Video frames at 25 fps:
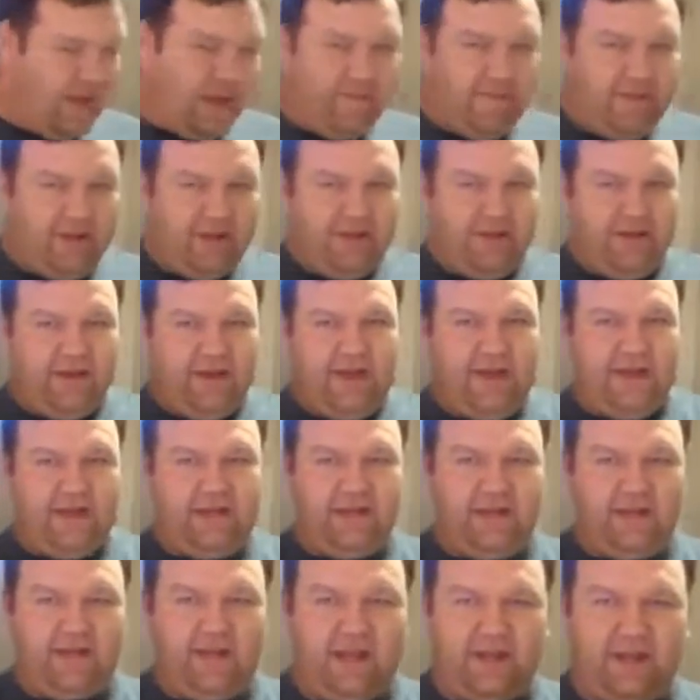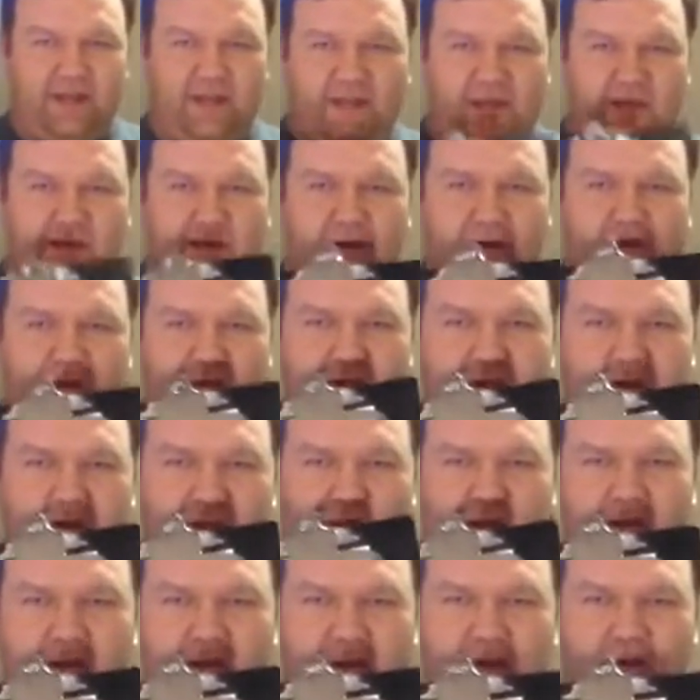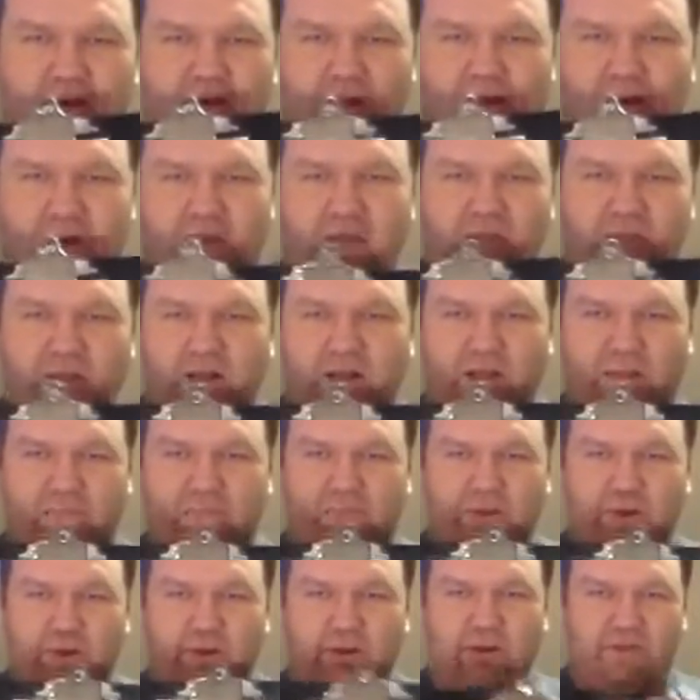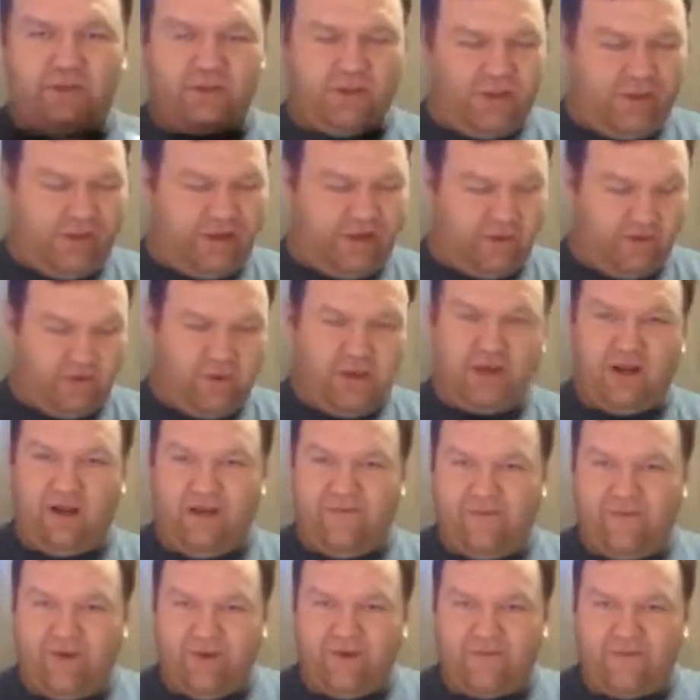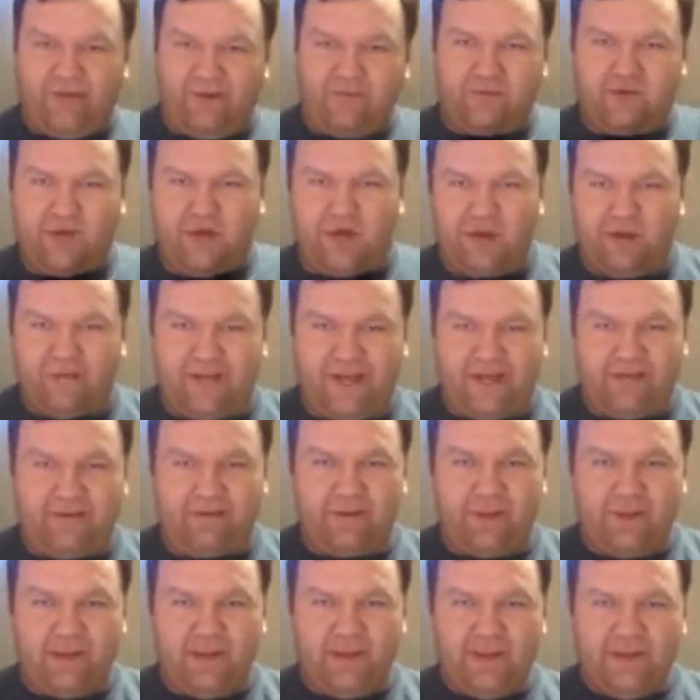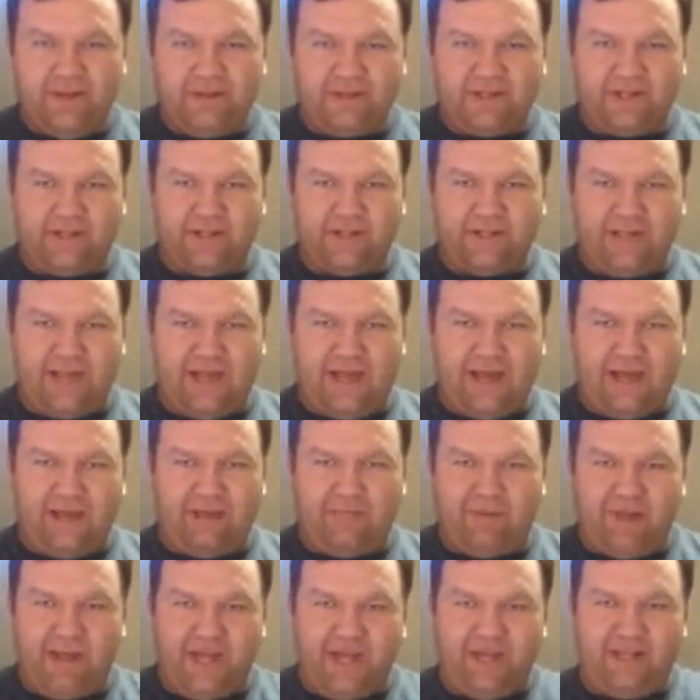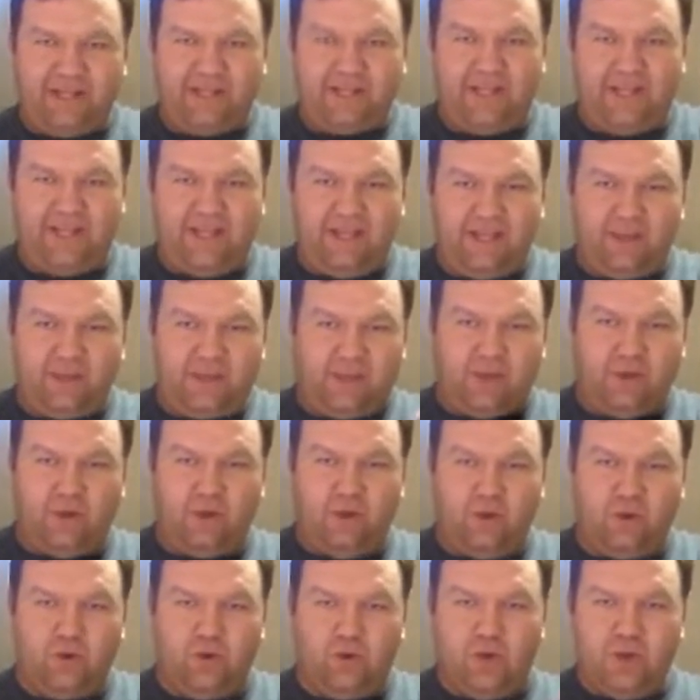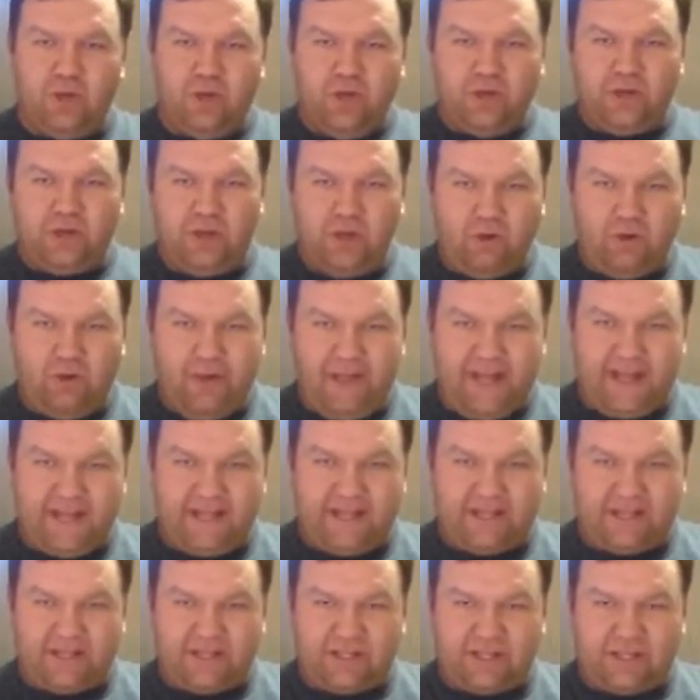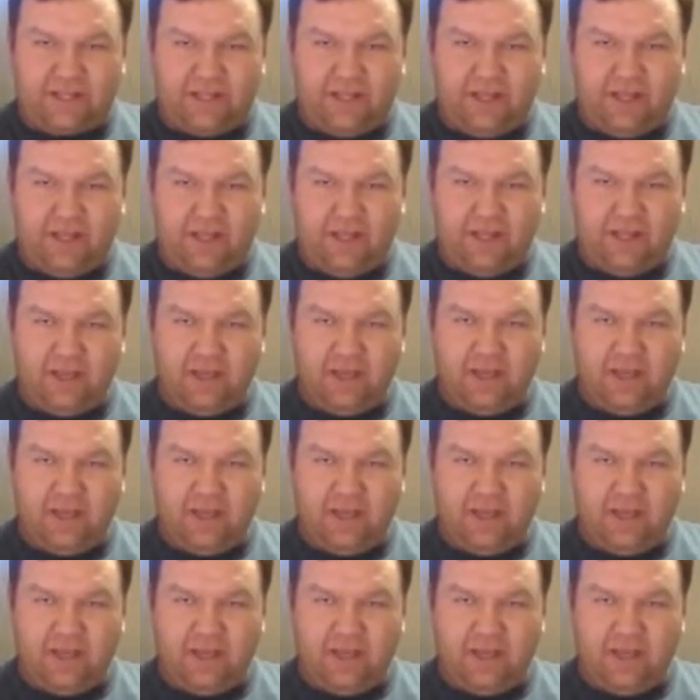I got my little handy dandy clipboard so I can read off whatever I'm talking about, since I'm lazy to do edits,